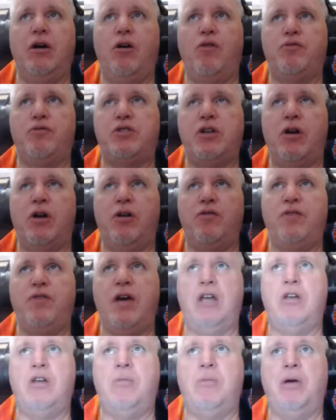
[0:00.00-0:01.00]
Jared
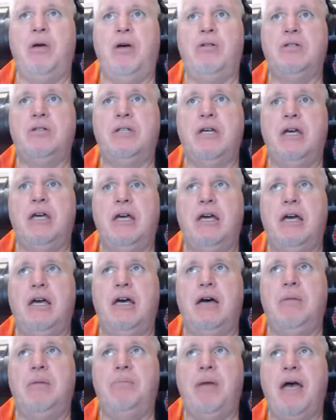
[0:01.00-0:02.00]
Vanderbilt
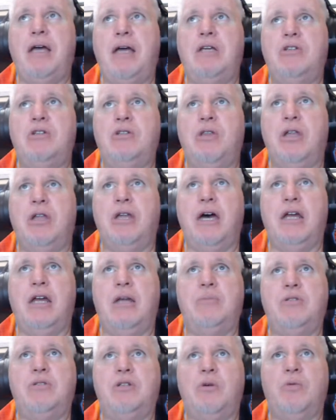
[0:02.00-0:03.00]
back into the
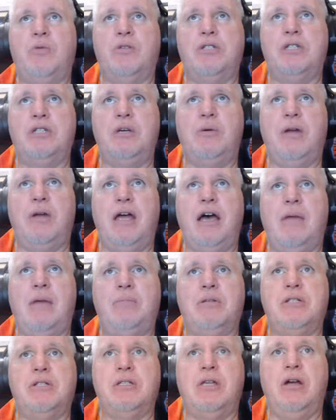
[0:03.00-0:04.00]
lineup. So we'll see what
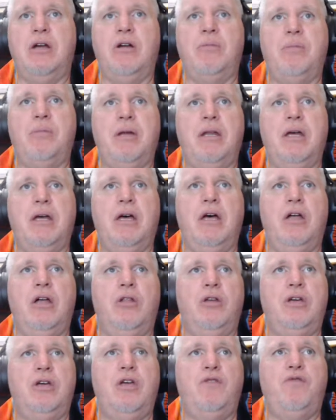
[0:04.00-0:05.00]
happens there. But
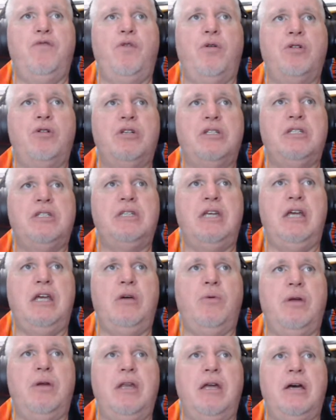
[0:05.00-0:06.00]
looking forward to
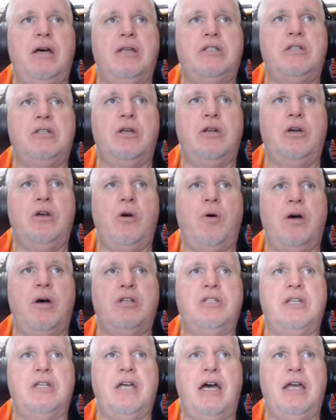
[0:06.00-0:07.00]
seeing what's going to go on
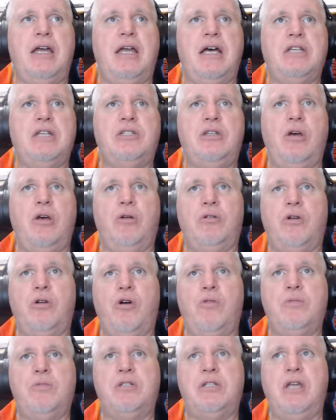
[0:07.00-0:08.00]
tonight as the
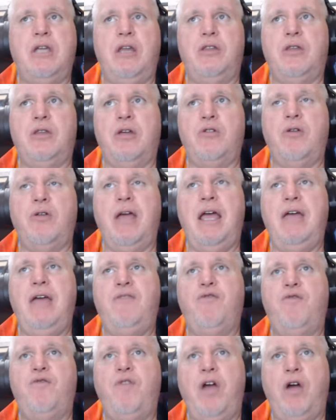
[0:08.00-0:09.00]
Oklahoma City Thunder, a
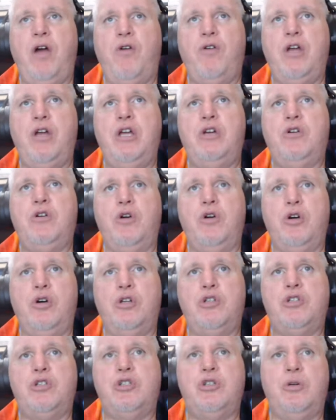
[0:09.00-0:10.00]
very
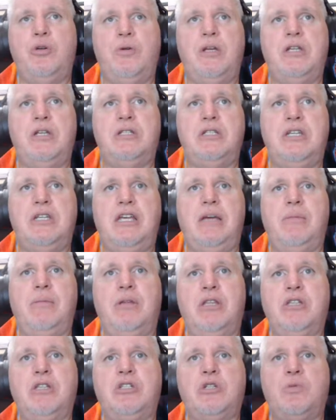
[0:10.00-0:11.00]
good shooting team.
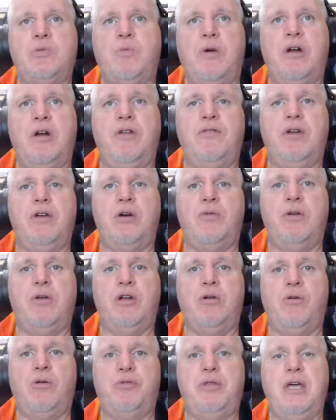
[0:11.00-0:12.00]
And this is one of the
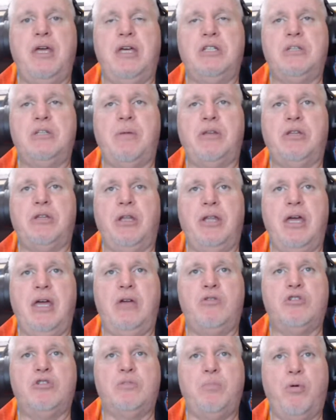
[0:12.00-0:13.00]
critical things about the
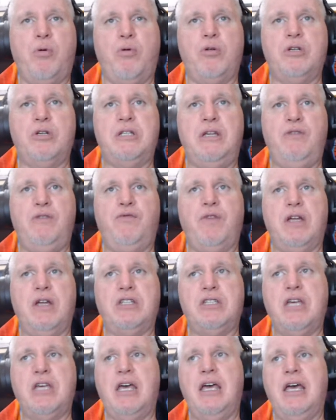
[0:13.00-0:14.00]
Lakers' poor
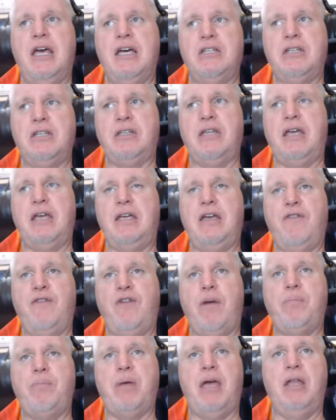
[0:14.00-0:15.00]
defense is that they give
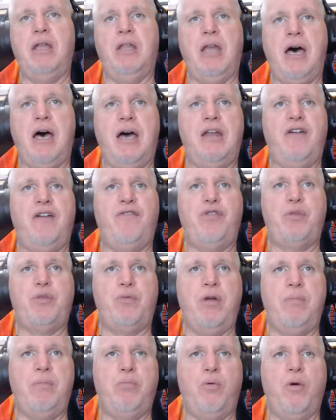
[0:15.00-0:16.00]
up a lot of
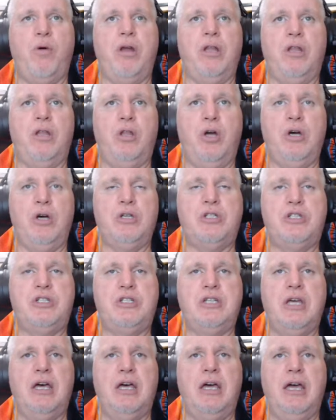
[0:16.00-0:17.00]
3-point
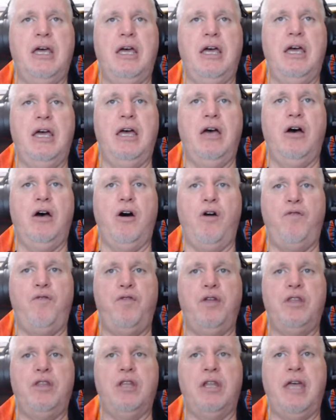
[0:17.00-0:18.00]
looks.
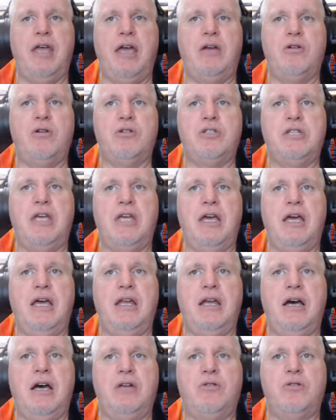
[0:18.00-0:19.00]
Hopefully the Lakers
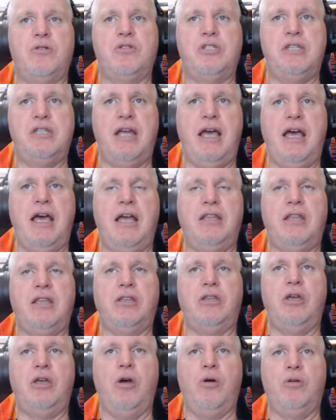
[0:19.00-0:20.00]
can understand
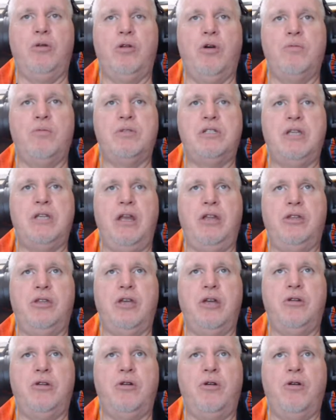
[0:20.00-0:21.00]
that the Oklahoma City
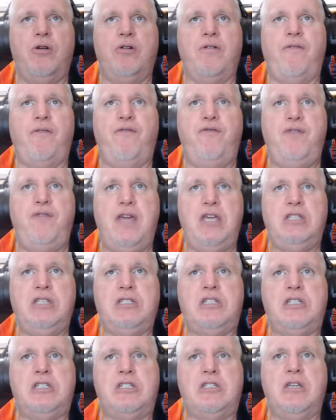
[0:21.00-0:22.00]
Thunder
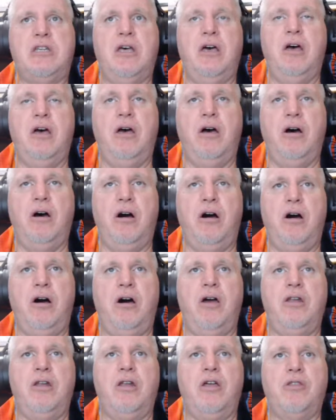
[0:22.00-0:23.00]
feasts
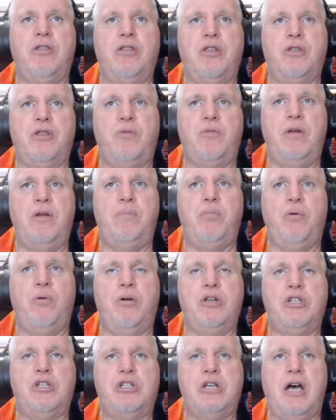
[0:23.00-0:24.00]
on the
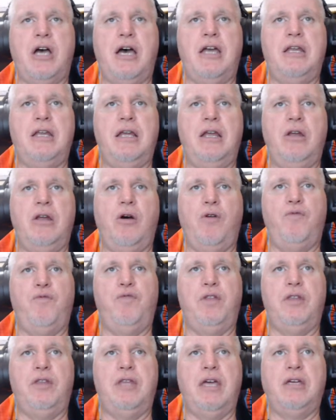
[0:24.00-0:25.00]
3-point shot, and
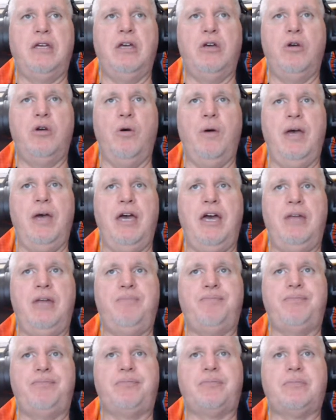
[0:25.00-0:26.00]
hopefully they can go
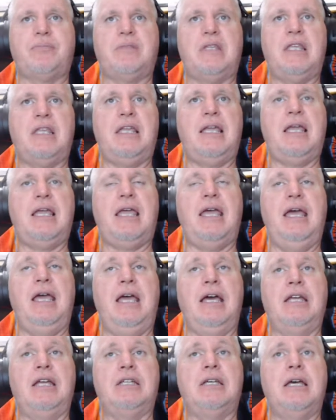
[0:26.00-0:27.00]
ahead
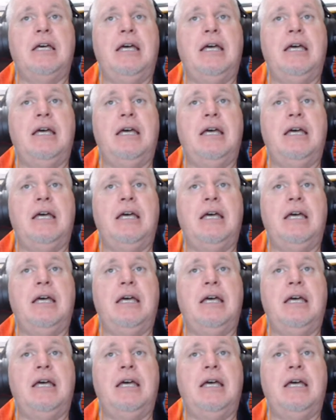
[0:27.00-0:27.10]
and